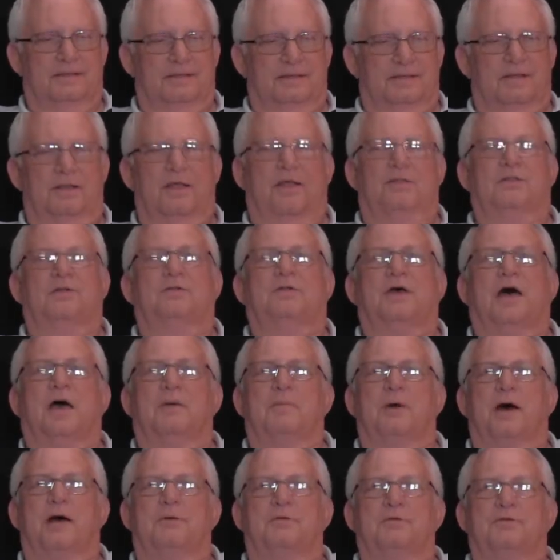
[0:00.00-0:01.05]
Another
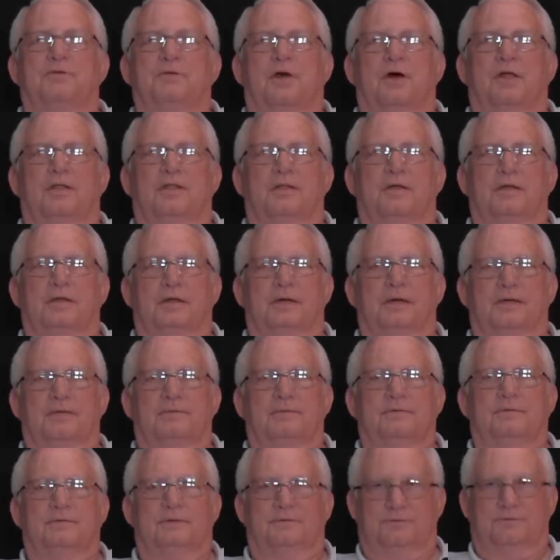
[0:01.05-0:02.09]
time I was on the
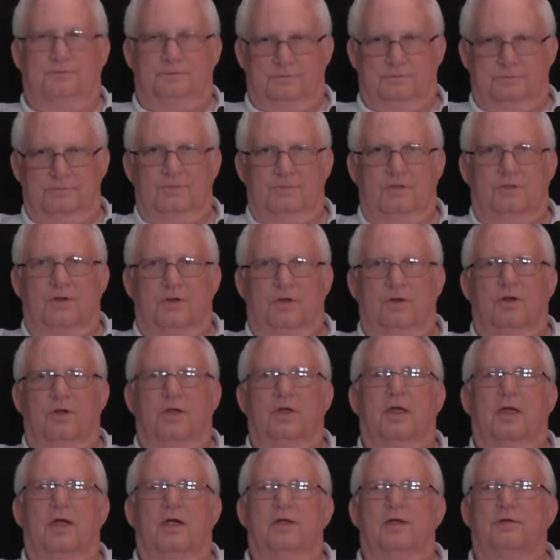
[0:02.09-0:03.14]

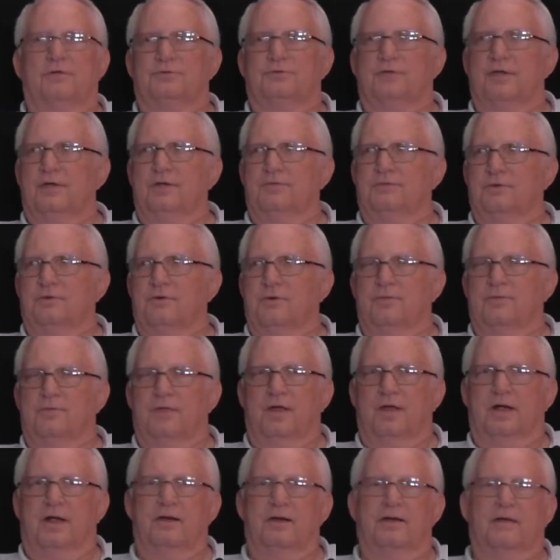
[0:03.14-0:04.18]
current carrier station over
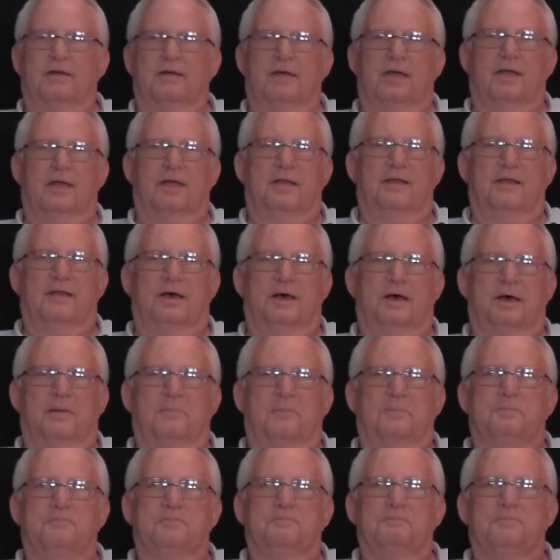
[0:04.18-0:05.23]
there, and
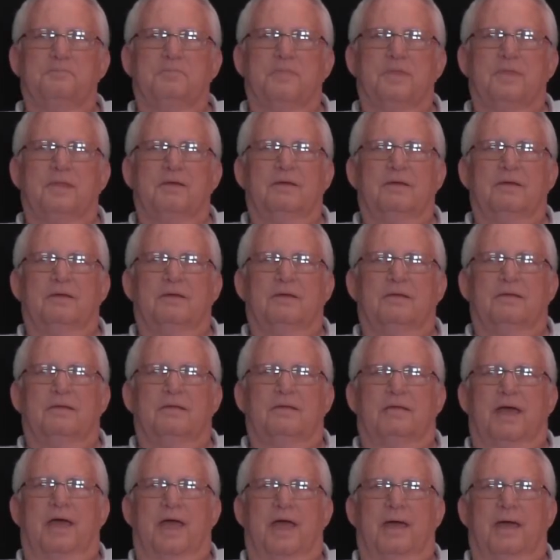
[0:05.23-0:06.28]

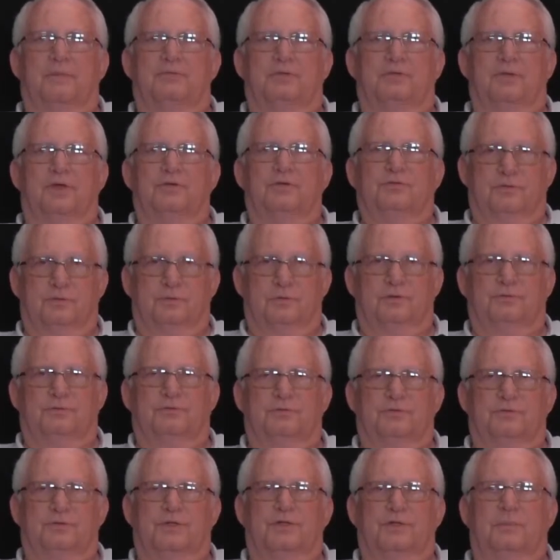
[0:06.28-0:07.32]
the ham station, which
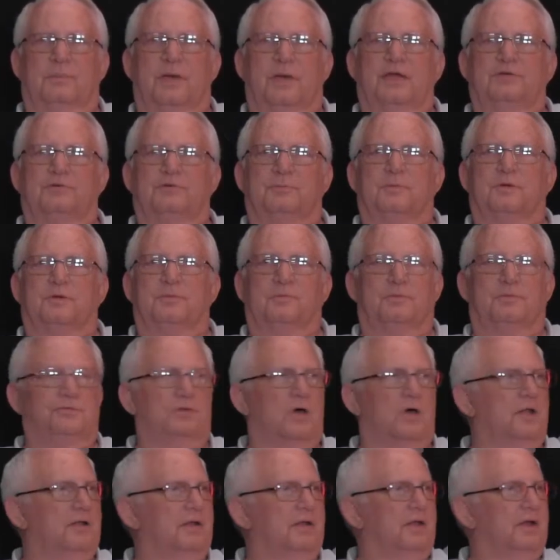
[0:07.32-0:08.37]
was in the basement, was
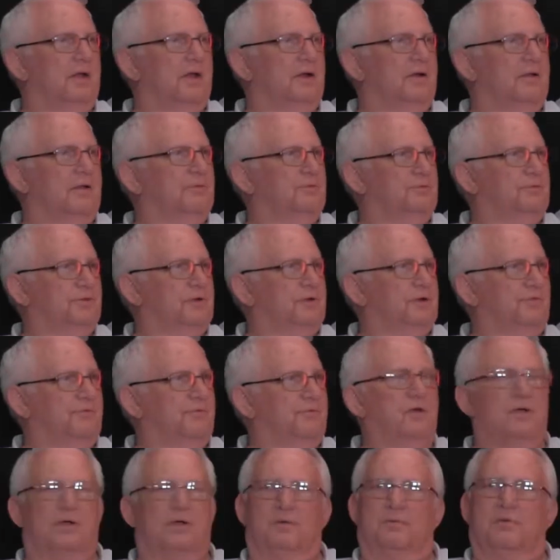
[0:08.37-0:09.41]
on the air, and it was
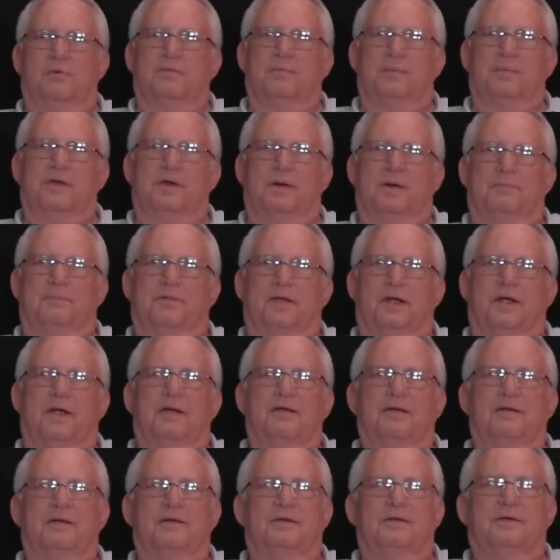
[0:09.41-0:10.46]
interfering with me up there.
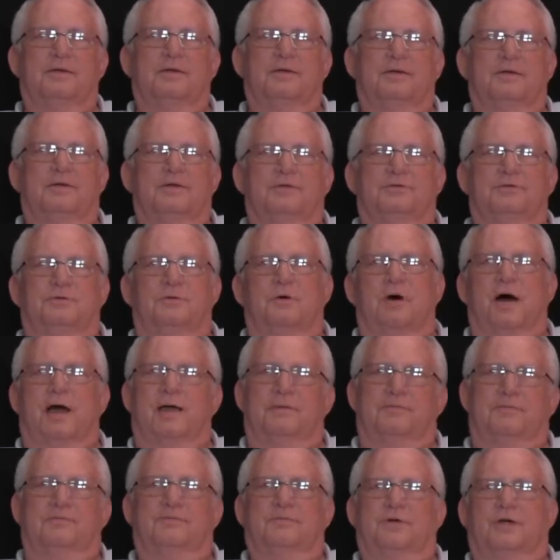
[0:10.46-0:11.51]
So
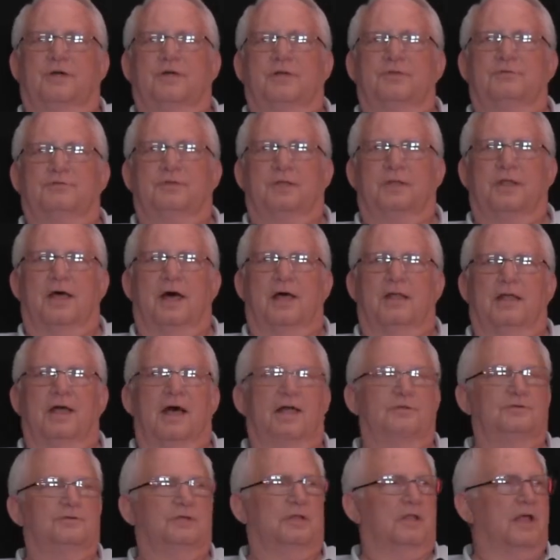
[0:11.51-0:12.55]
I very
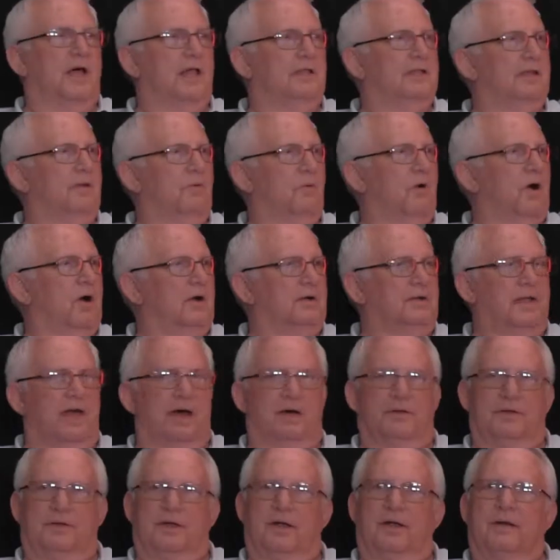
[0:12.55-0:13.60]
nonchalantly walked
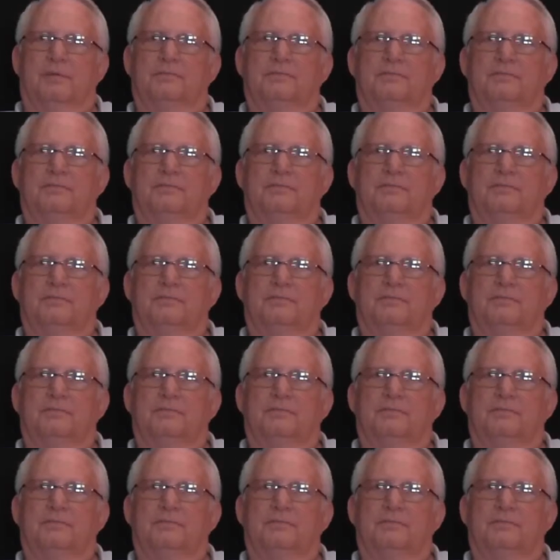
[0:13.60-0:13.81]
down there,